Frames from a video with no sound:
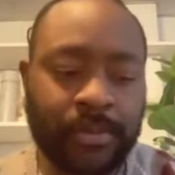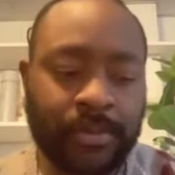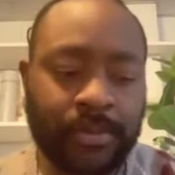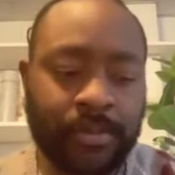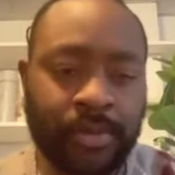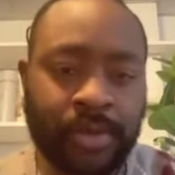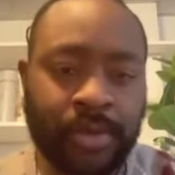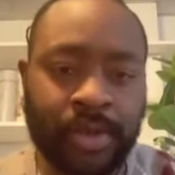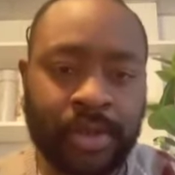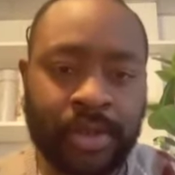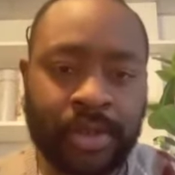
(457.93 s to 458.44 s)

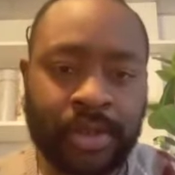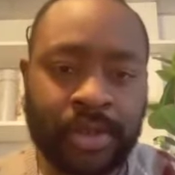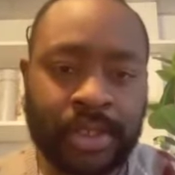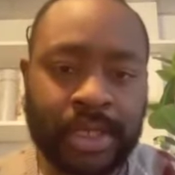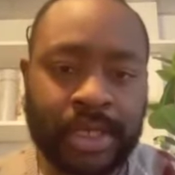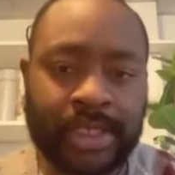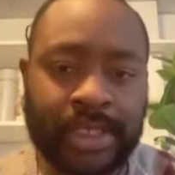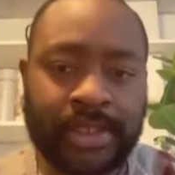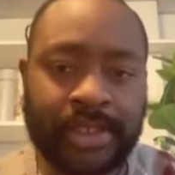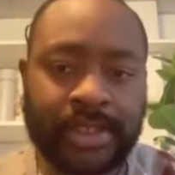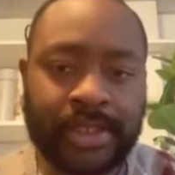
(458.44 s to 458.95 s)
Looking in
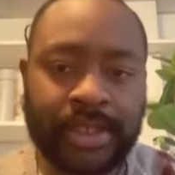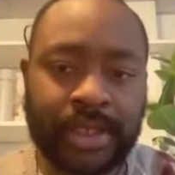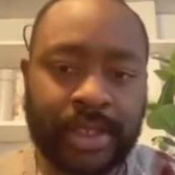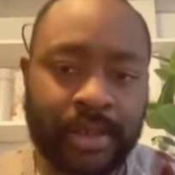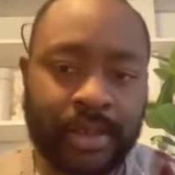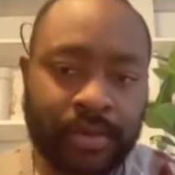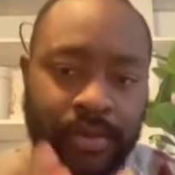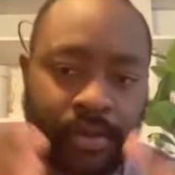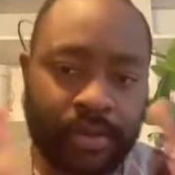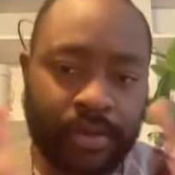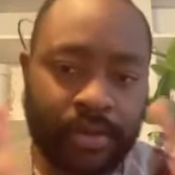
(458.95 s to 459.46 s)

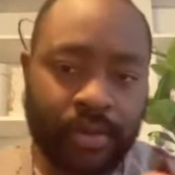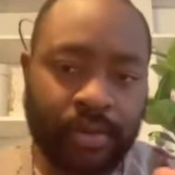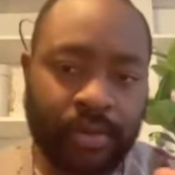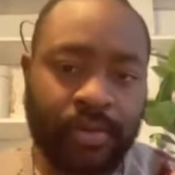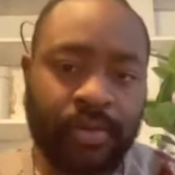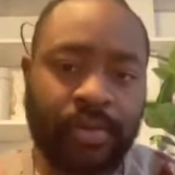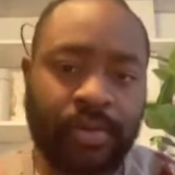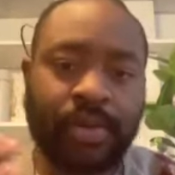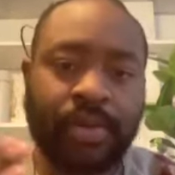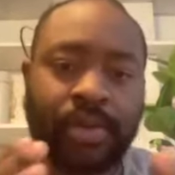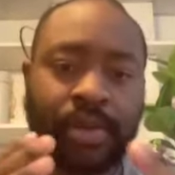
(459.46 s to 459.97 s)
hindsight,
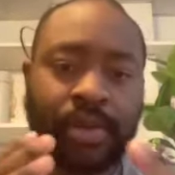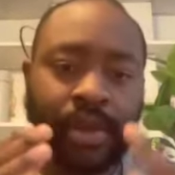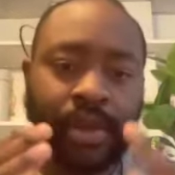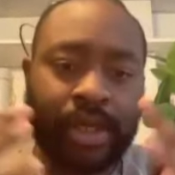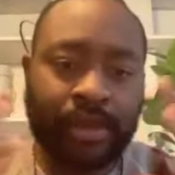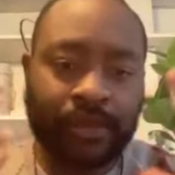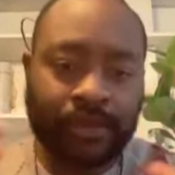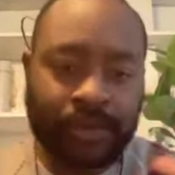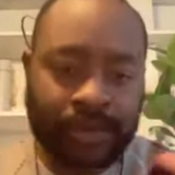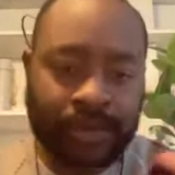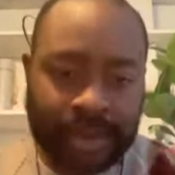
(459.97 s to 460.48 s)

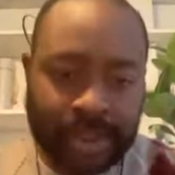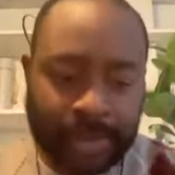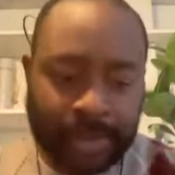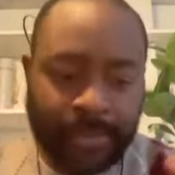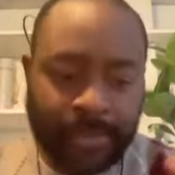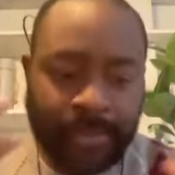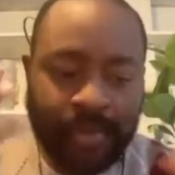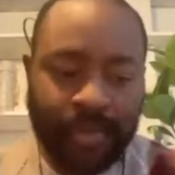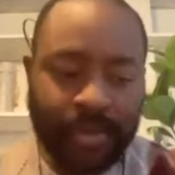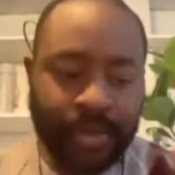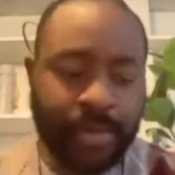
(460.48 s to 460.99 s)
kind of
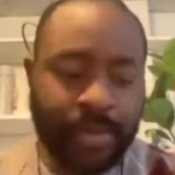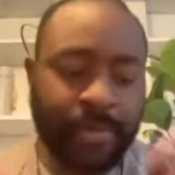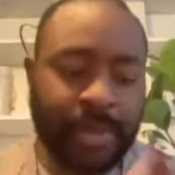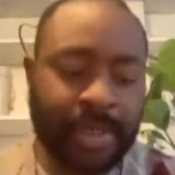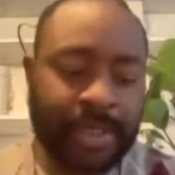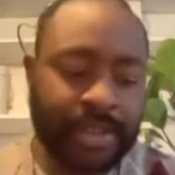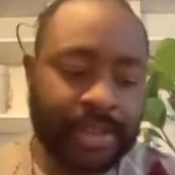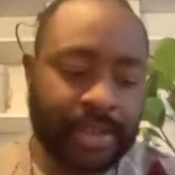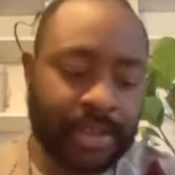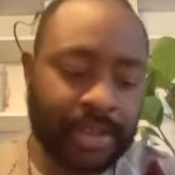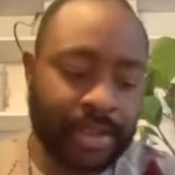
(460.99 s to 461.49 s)
shaped your
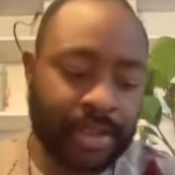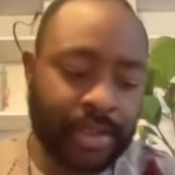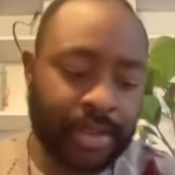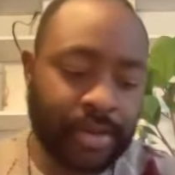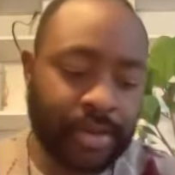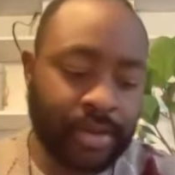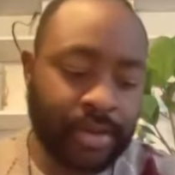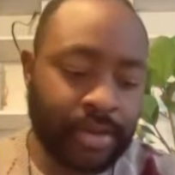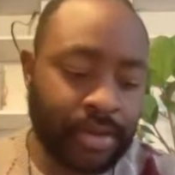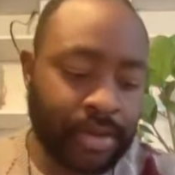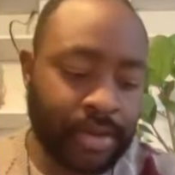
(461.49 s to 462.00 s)
mindset
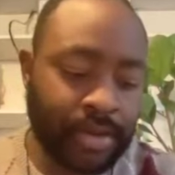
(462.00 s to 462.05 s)
and